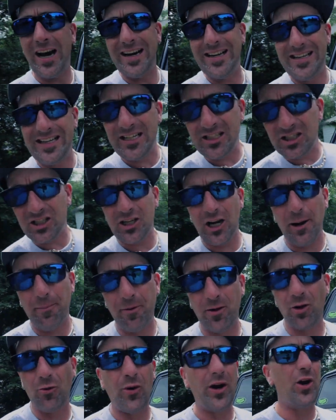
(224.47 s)
I did
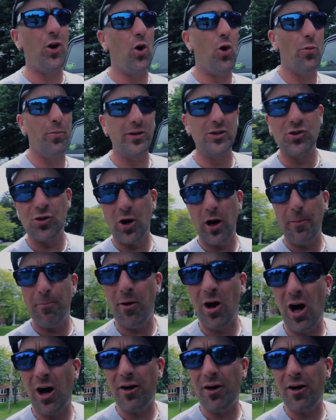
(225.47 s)
stop on the way home and drop